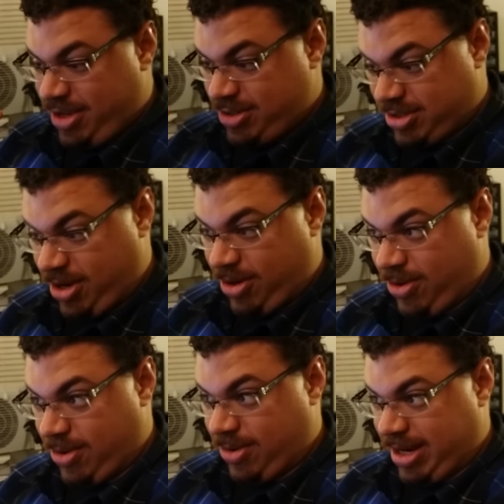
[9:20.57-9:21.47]

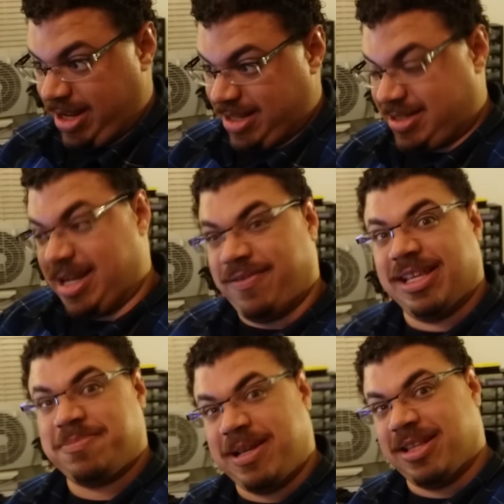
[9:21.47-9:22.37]
So instead of
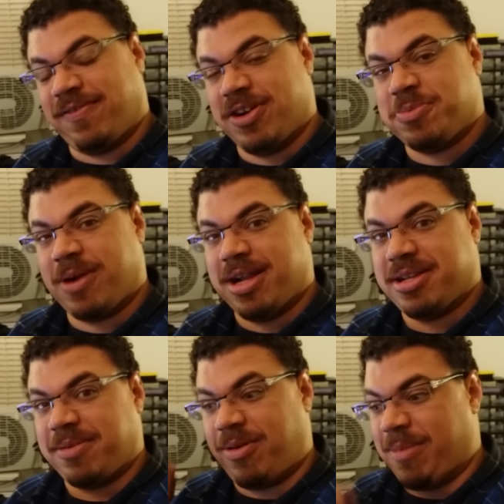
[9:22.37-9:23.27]
this being the first
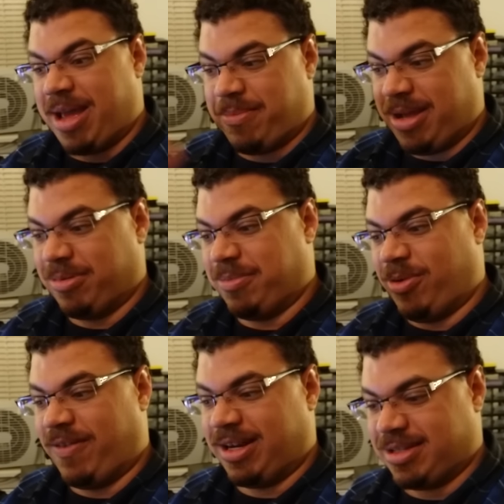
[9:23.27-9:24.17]
project, we might be able to
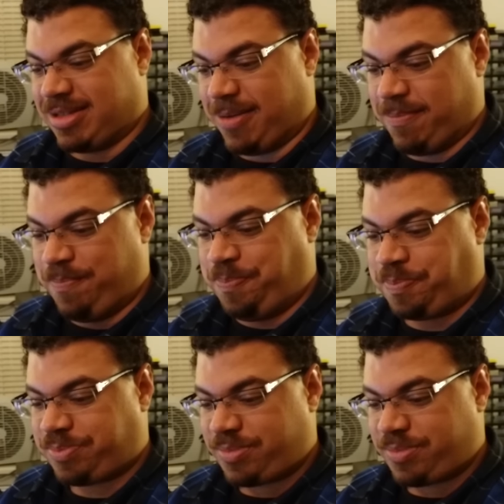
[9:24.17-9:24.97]
move on to something